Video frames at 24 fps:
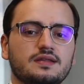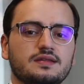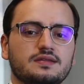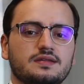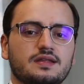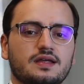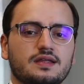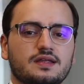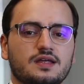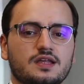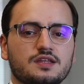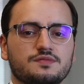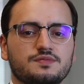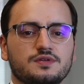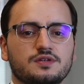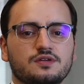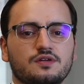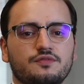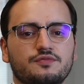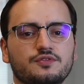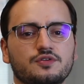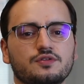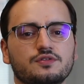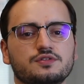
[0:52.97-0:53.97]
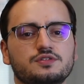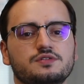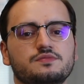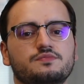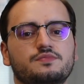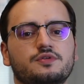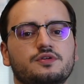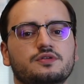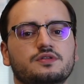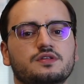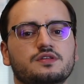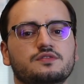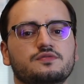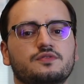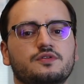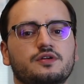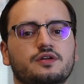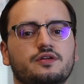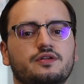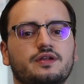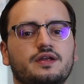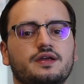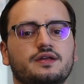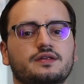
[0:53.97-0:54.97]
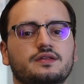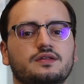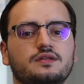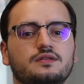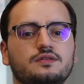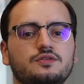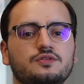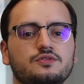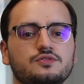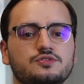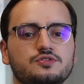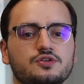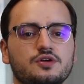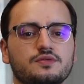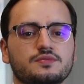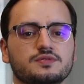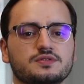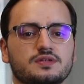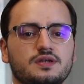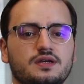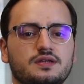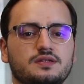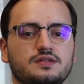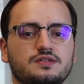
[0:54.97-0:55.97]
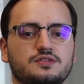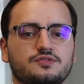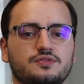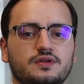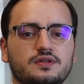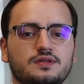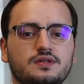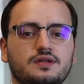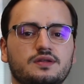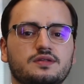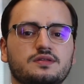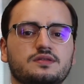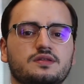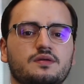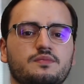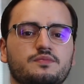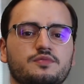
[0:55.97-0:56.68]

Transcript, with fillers: that has been of huge importance for creating new jobs and strengthening the